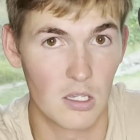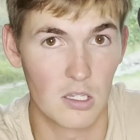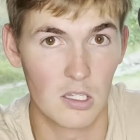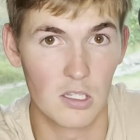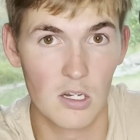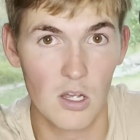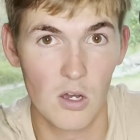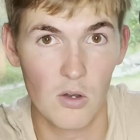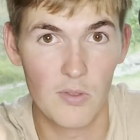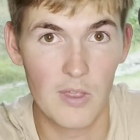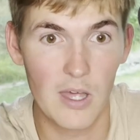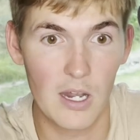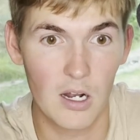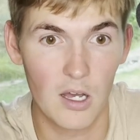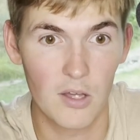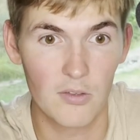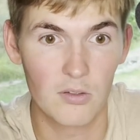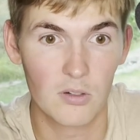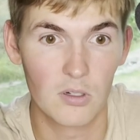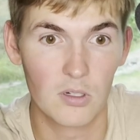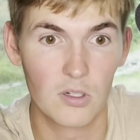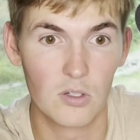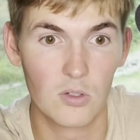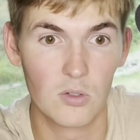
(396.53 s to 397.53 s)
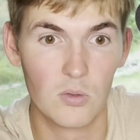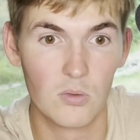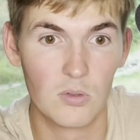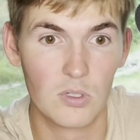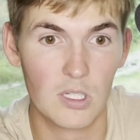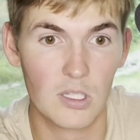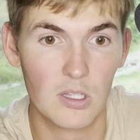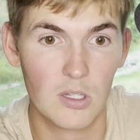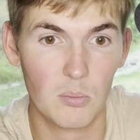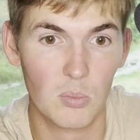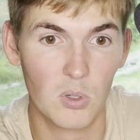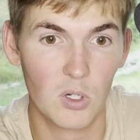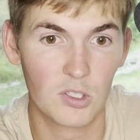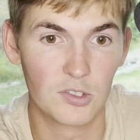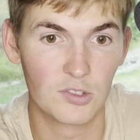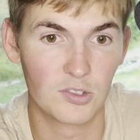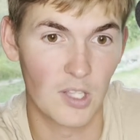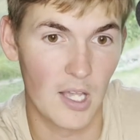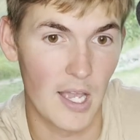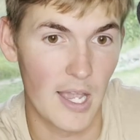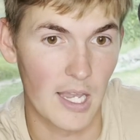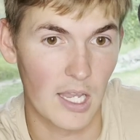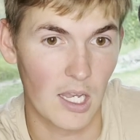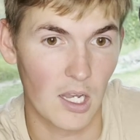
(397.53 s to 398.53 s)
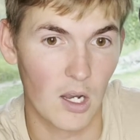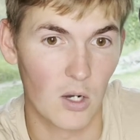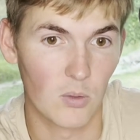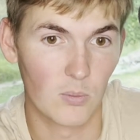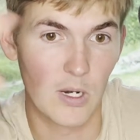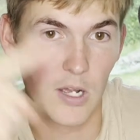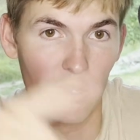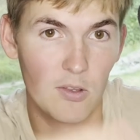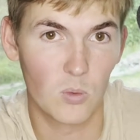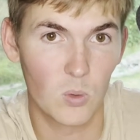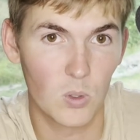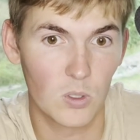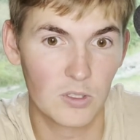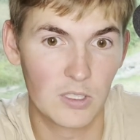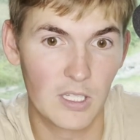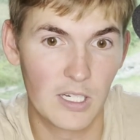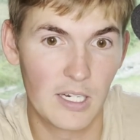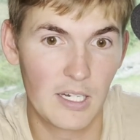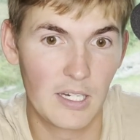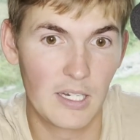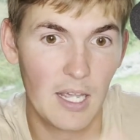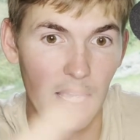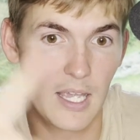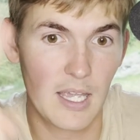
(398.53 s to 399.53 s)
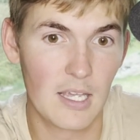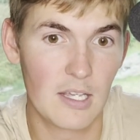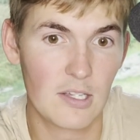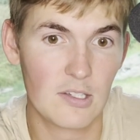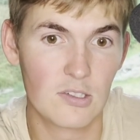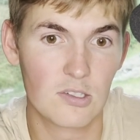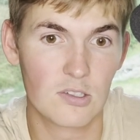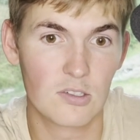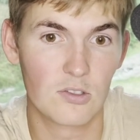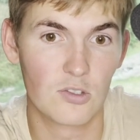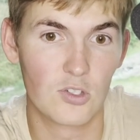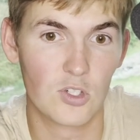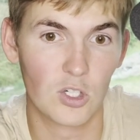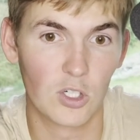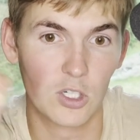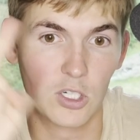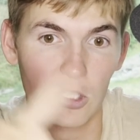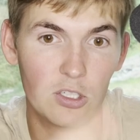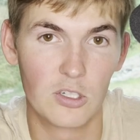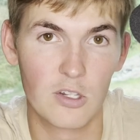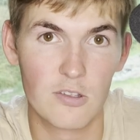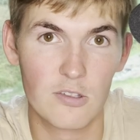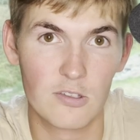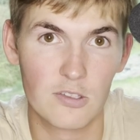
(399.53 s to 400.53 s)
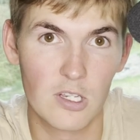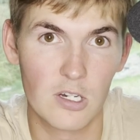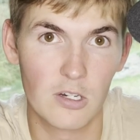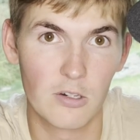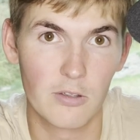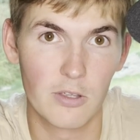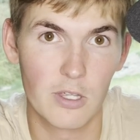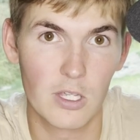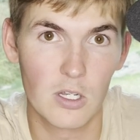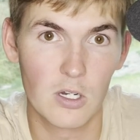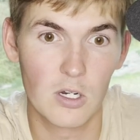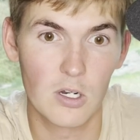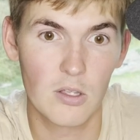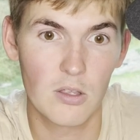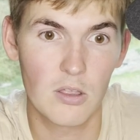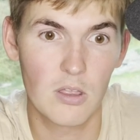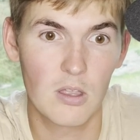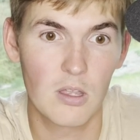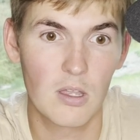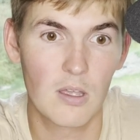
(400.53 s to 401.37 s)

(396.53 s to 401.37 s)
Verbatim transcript: you know, that author who did the books like Around the World in 80 Days, Journey to the Center of the Earth.